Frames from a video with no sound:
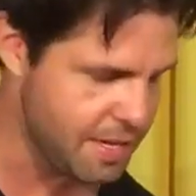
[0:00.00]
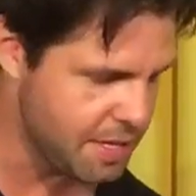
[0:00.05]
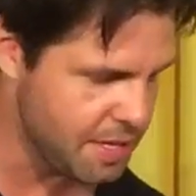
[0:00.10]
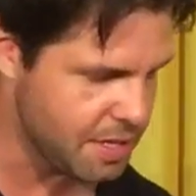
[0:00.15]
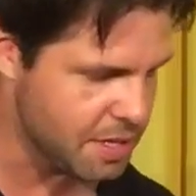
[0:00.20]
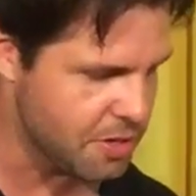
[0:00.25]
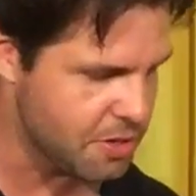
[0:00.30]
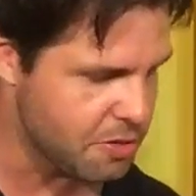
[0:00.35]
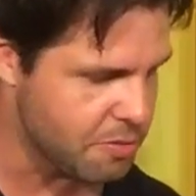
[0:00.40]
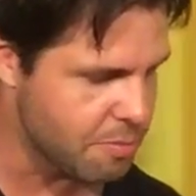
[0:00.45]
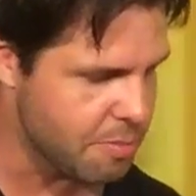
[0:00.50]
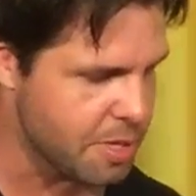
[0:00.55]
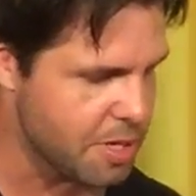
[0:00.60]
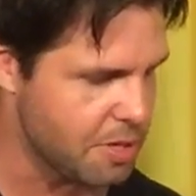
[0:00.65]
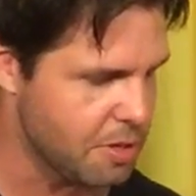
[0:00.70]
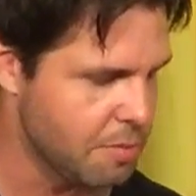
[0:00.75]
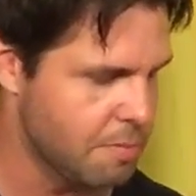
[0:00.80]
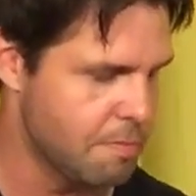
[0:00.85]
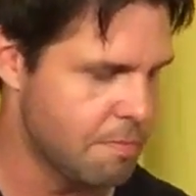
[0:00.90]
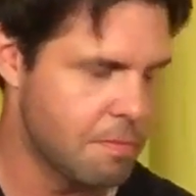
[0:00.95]
You can do
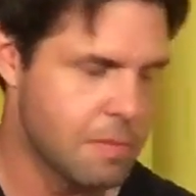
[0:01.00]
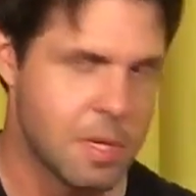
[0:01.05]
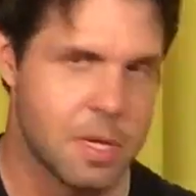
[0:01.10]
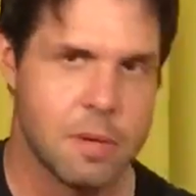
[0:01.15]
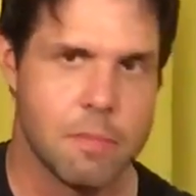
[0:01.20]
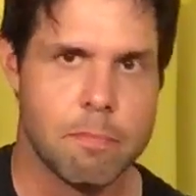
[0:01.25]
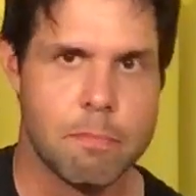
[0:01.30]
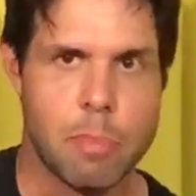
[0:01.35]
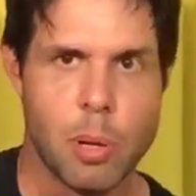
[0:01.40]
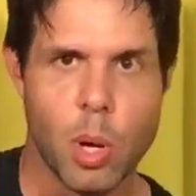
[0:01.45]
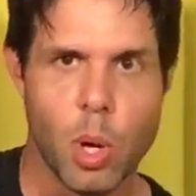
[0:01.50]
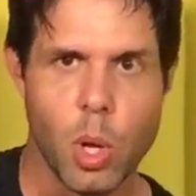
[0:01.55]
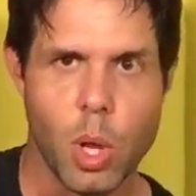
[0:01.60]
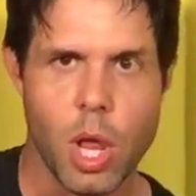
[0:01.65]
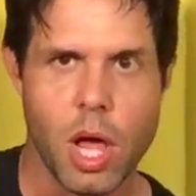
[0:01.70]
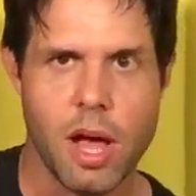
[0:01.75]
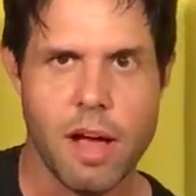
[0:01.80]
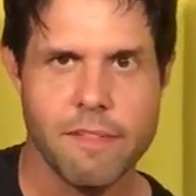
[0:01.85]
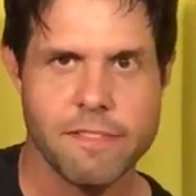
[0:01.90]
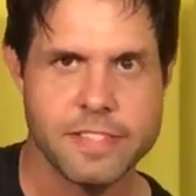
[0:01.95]
middle, pull
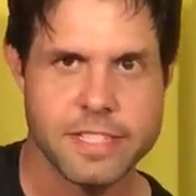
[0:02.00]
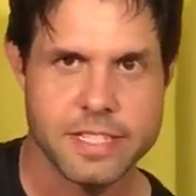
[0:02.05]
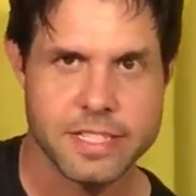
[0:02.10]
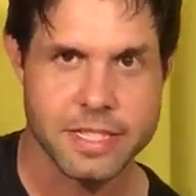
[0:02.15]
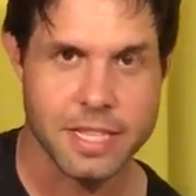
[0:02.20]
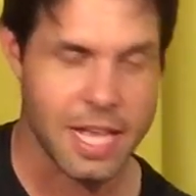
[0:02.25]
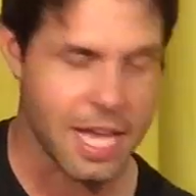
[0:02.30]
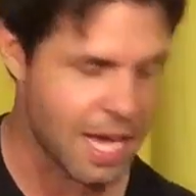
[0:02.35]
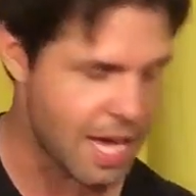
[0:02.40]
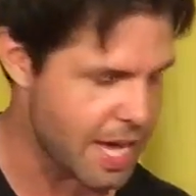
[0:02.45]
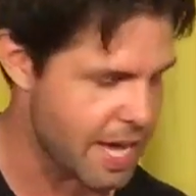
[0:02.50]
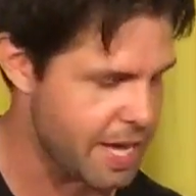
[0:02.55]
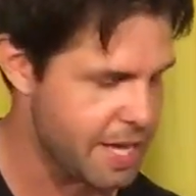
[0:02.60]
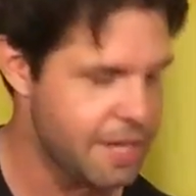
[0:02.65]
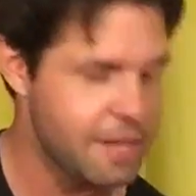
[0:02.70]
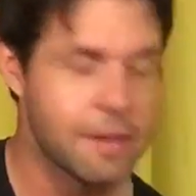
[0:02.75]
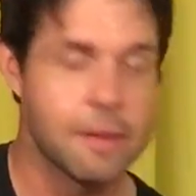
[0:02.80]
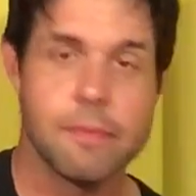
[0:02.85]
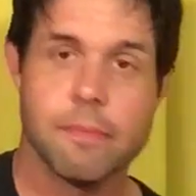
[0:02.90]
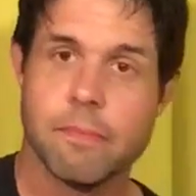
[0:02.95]
off,
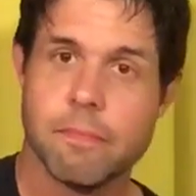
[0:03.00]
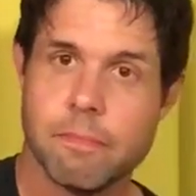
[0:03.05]
slide.